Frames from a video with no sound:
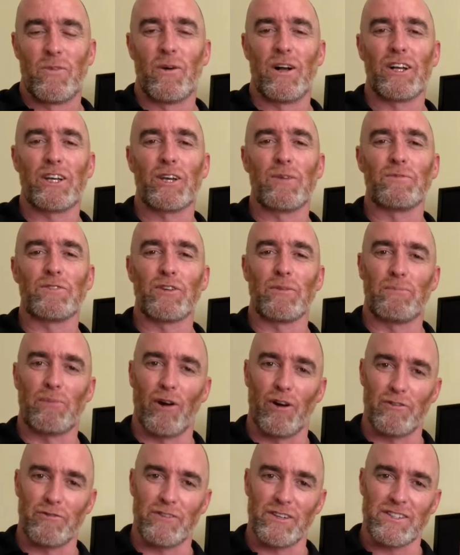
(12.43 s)
Welcome to
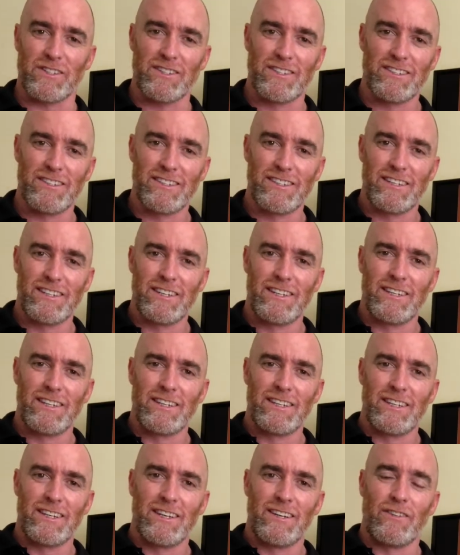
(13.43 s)
Profit,
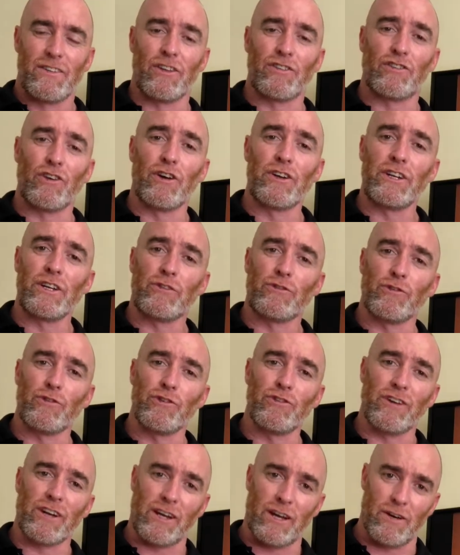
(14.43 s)
the journey
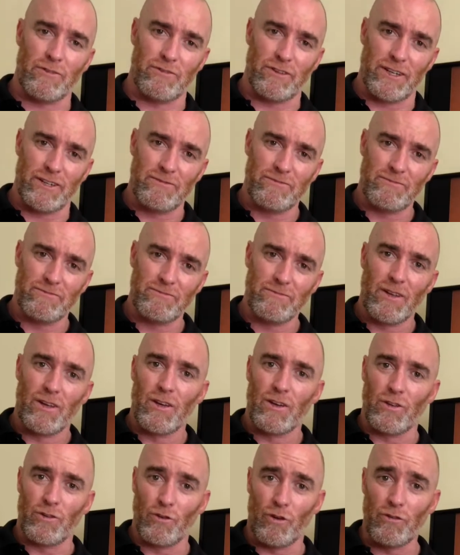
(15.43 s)
through recovery.
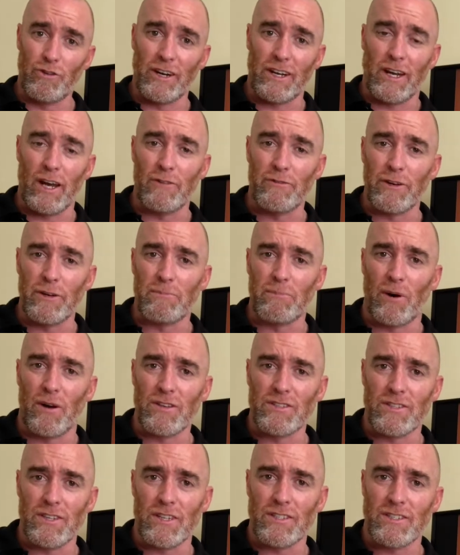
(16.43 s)
Your recovery
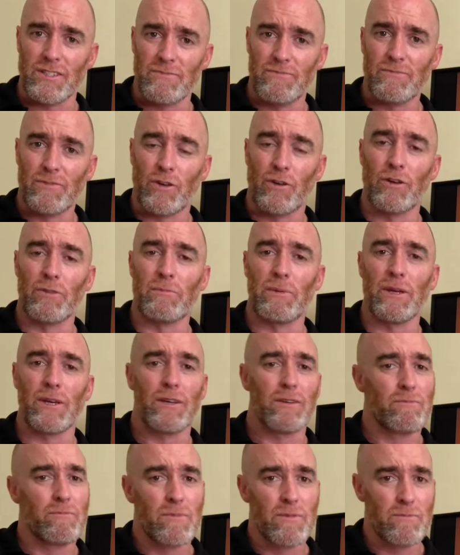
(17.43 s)
process could
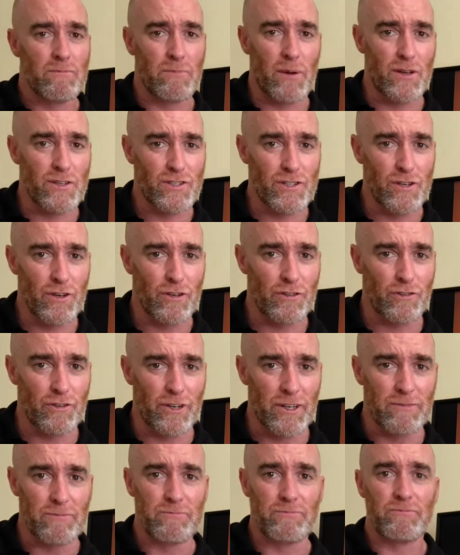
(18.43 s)
be
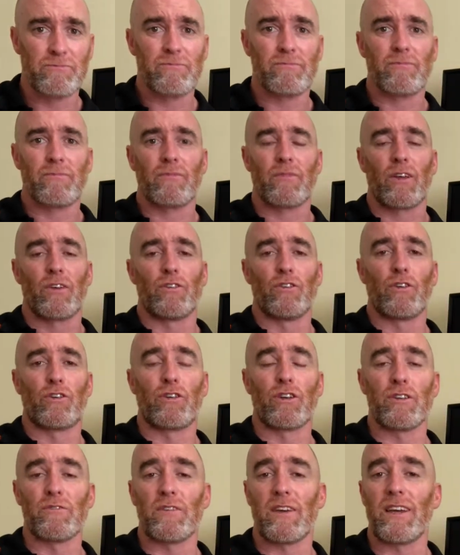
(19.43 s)
post-surgery. You
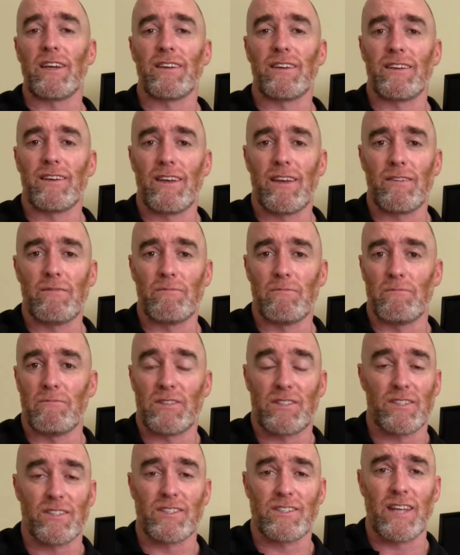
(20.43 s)
could have
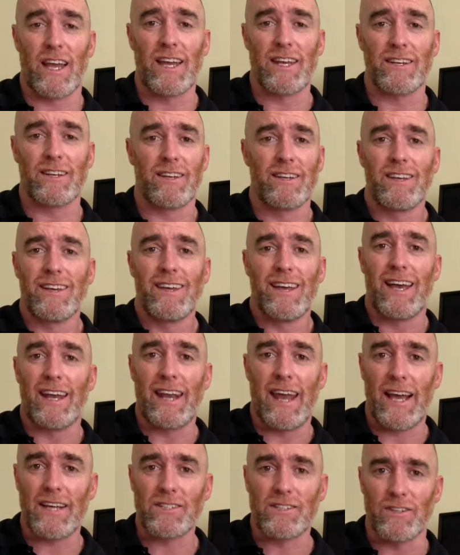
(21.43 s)
sustained an
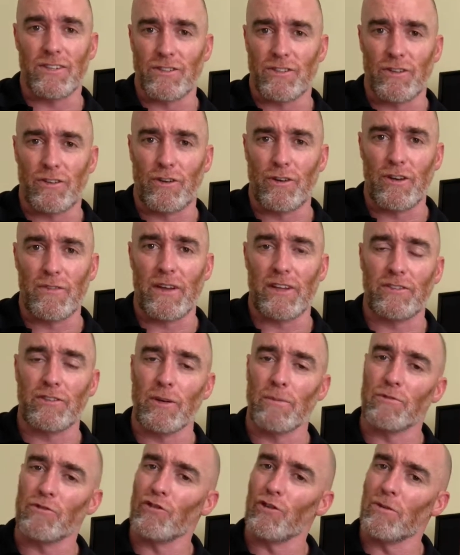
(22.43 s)
accident. You could have had
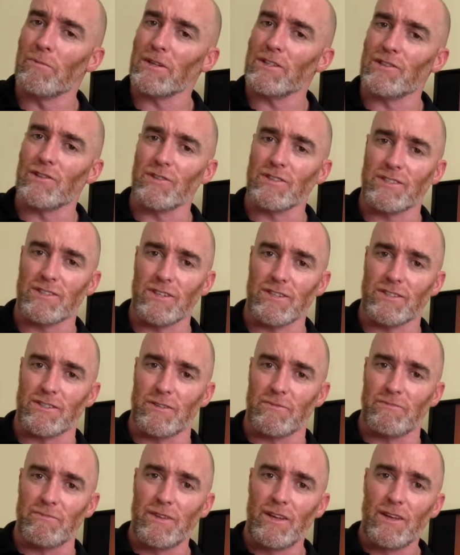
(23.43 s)
some trauma to your system.